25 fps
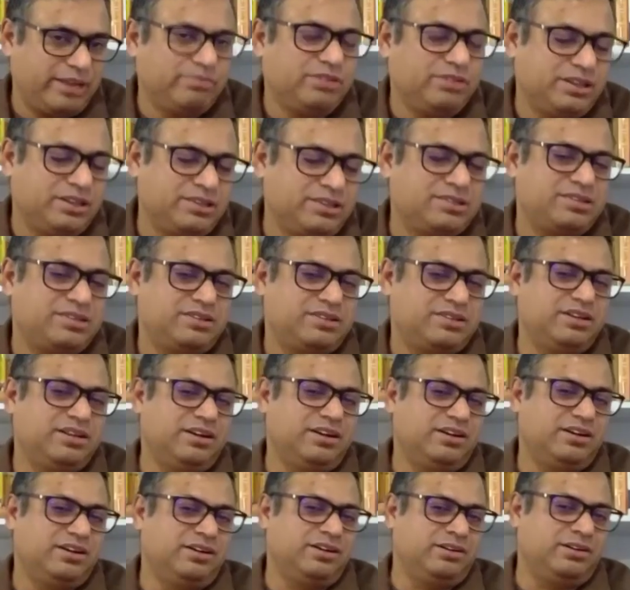this
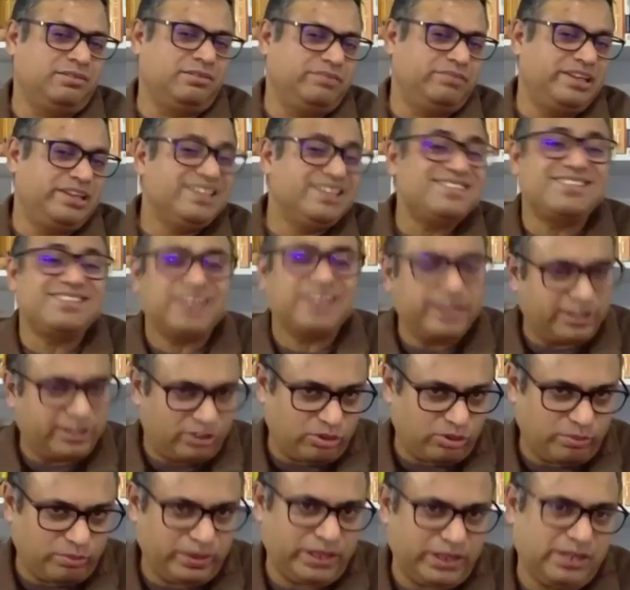um, insight
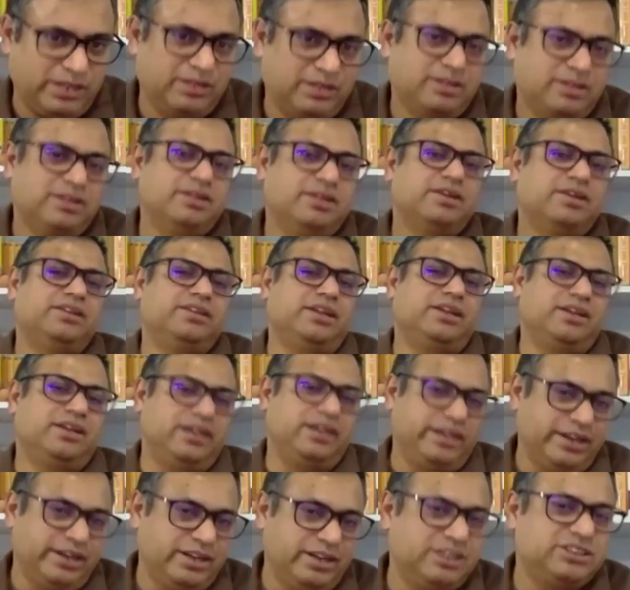to me that
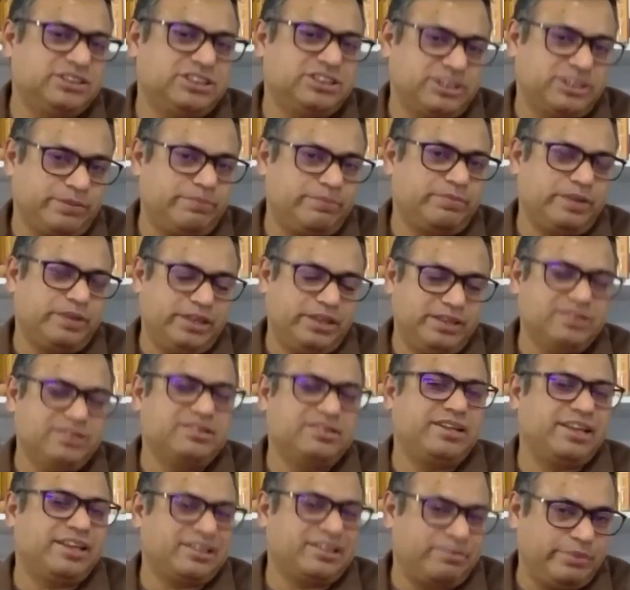leadership is
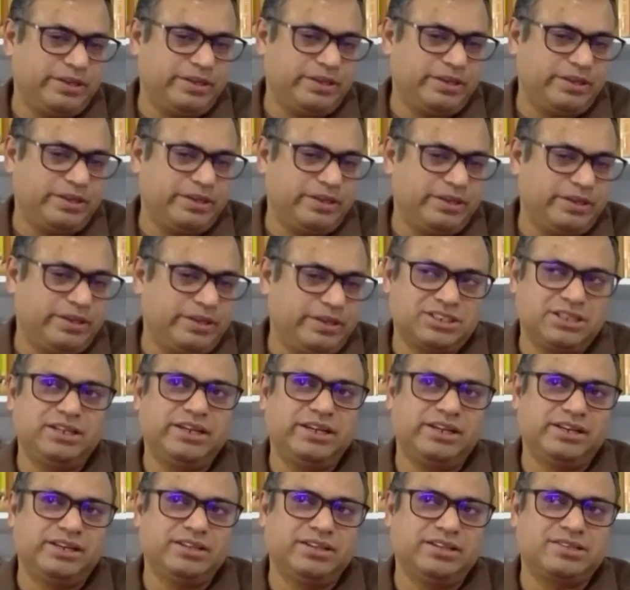experiential.
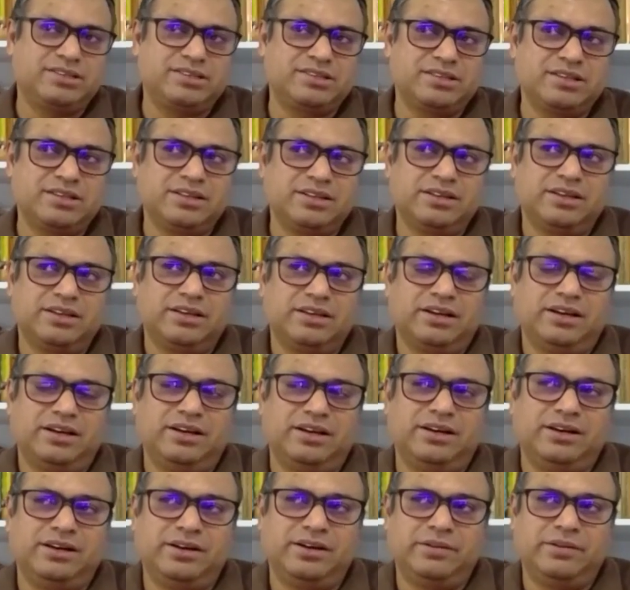It is,
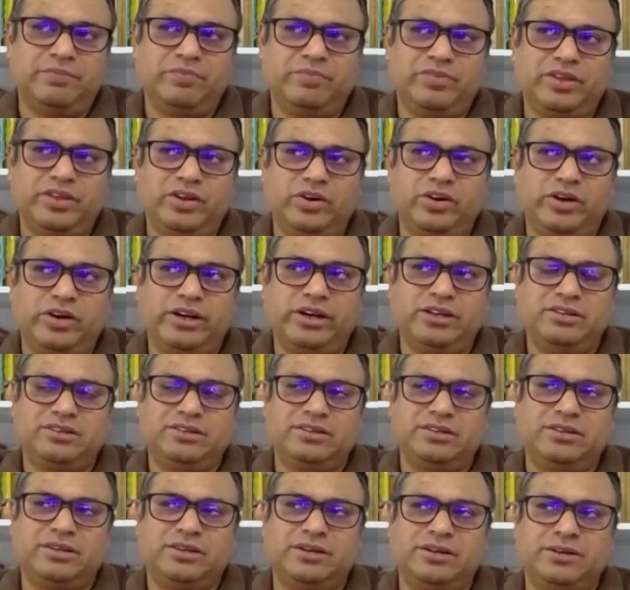um, you know, it
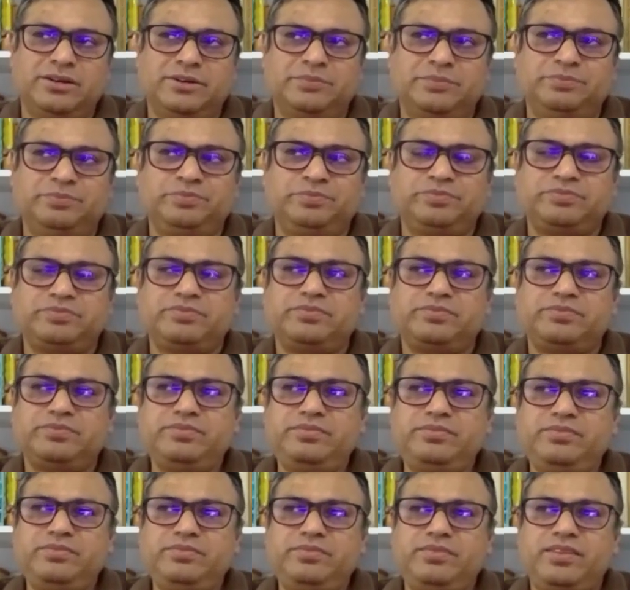is um,
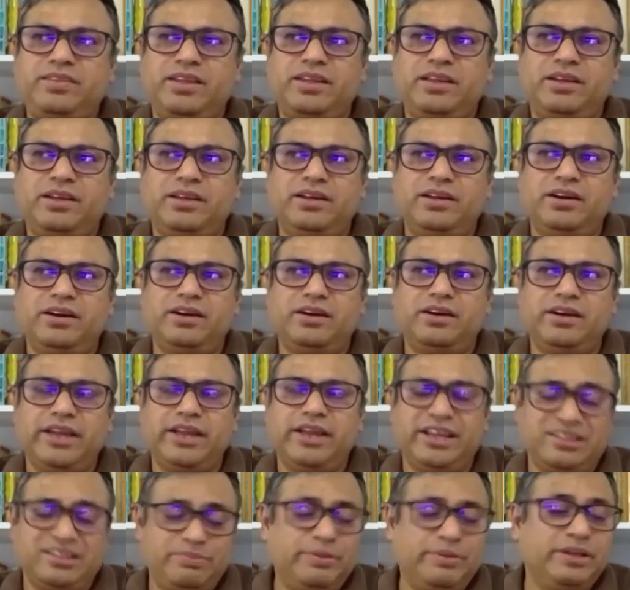uh,
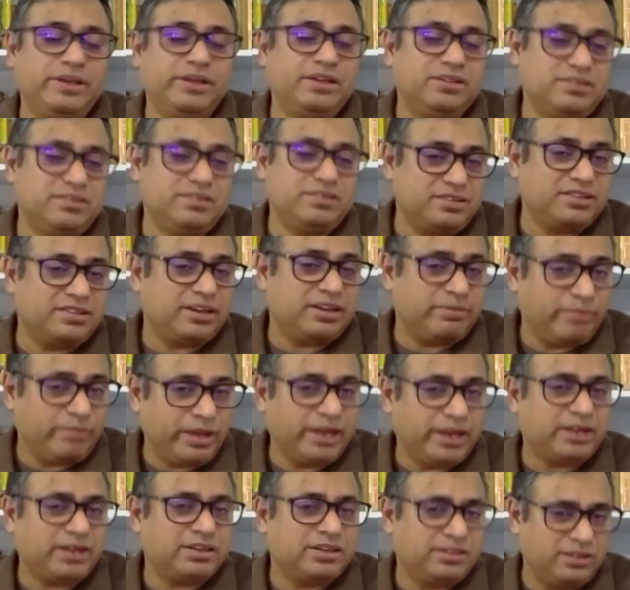experiences that
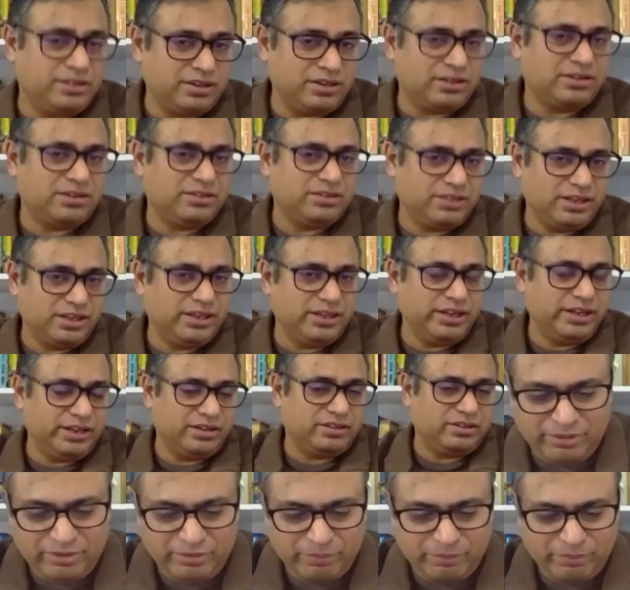make the the
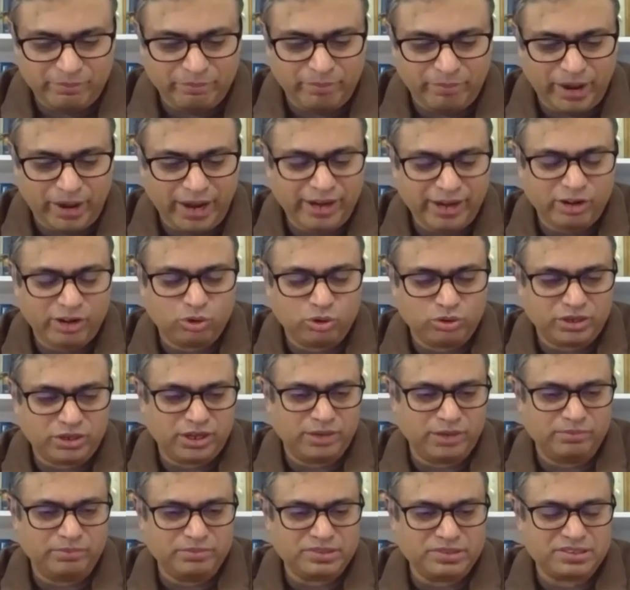leader. Bad
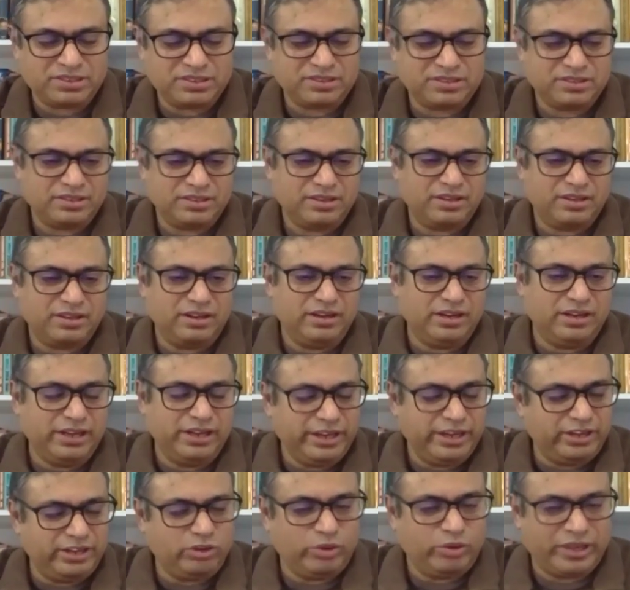outcomes
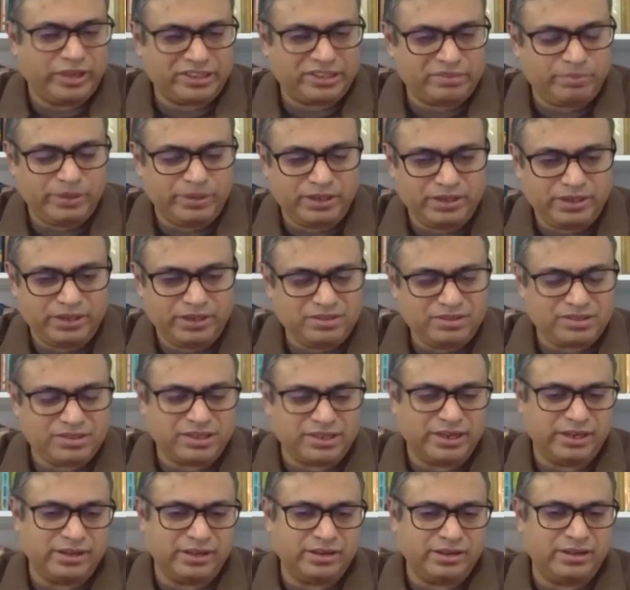lead to experience,
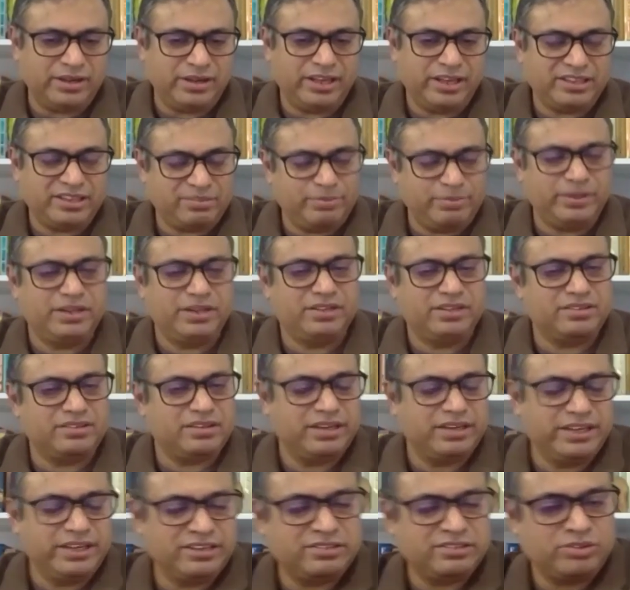and uh, experience
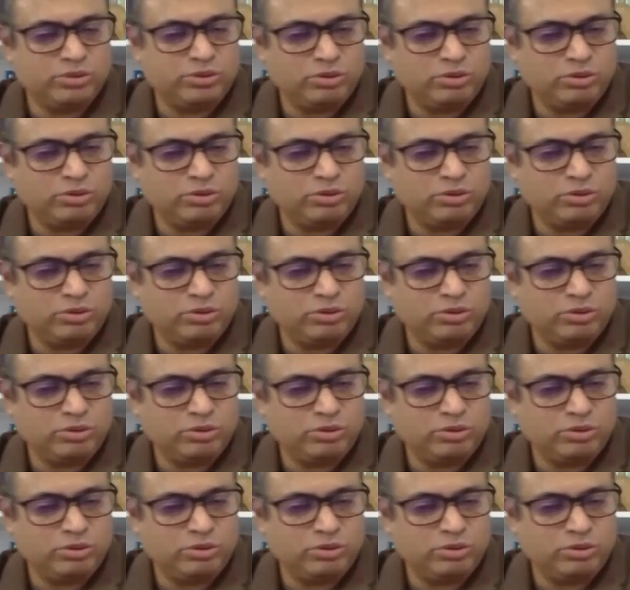leads to